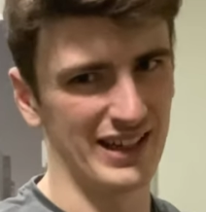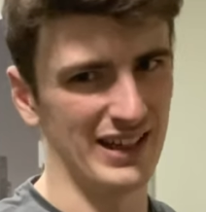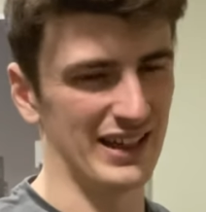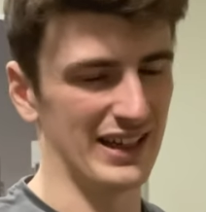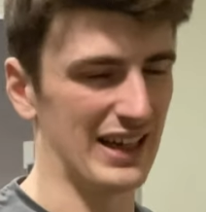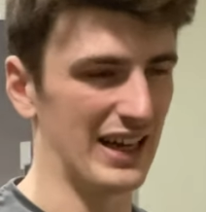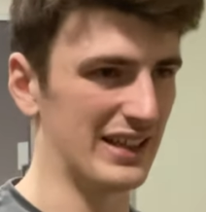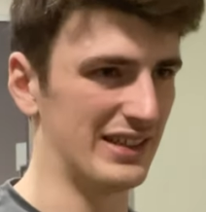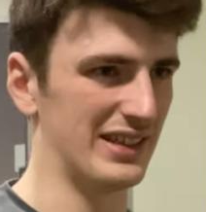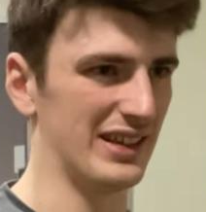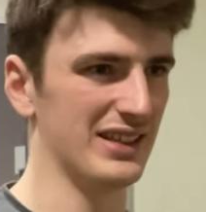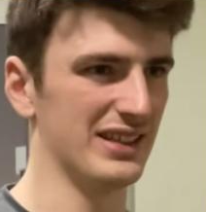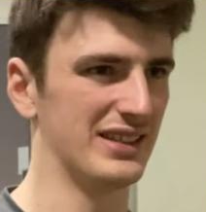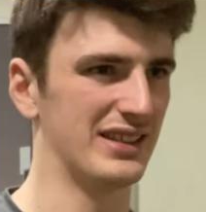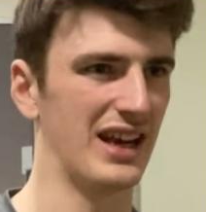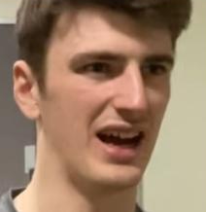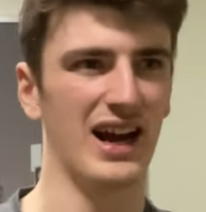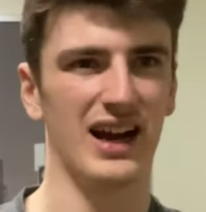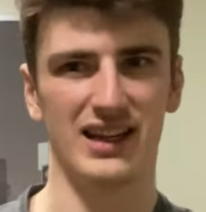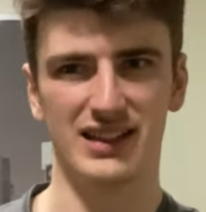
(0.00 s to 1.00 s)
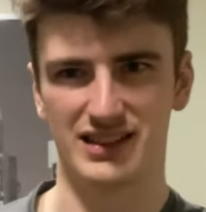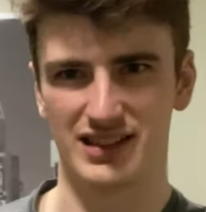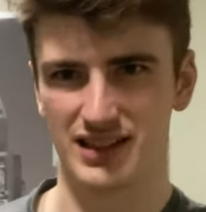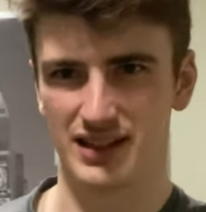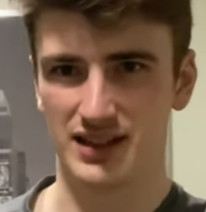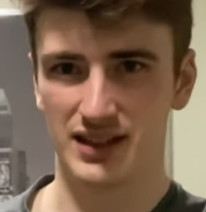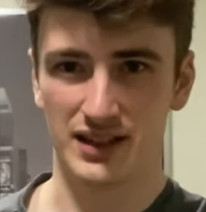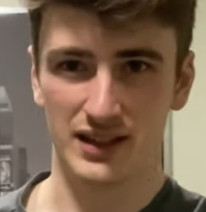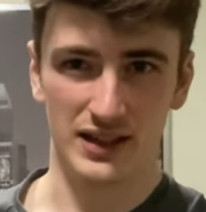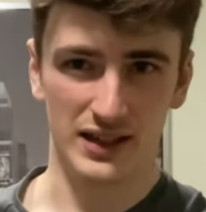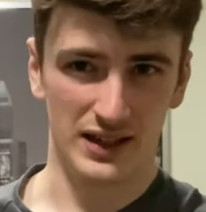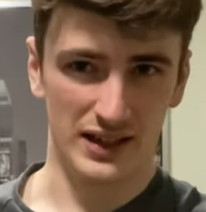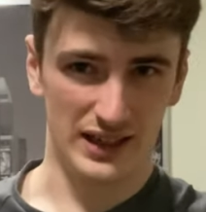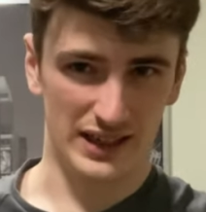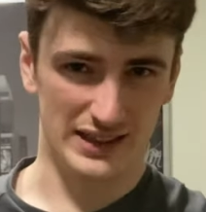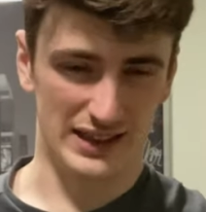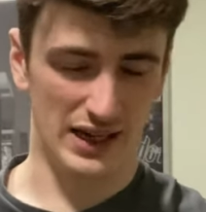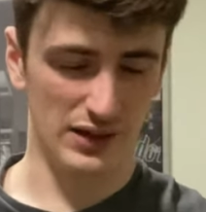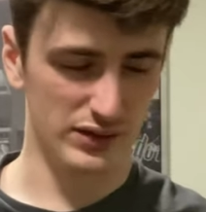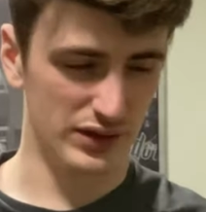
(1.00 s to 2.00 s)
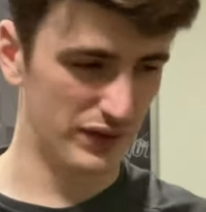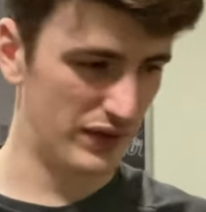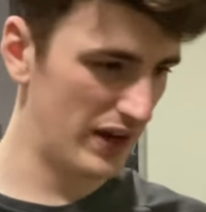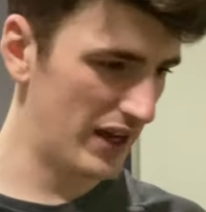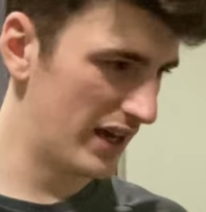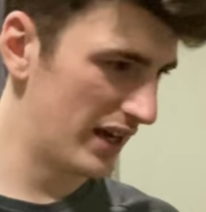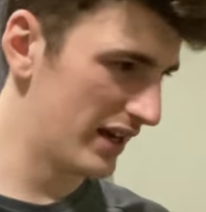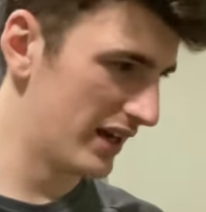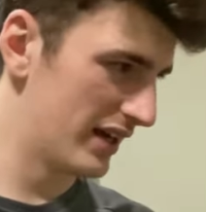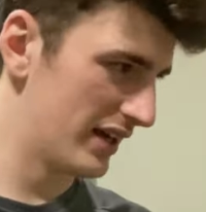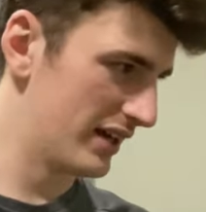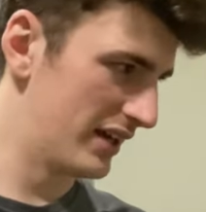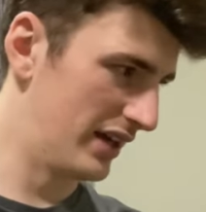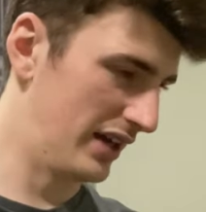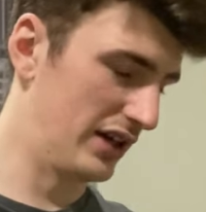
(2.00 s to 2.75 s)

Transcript: get inside, get out of here,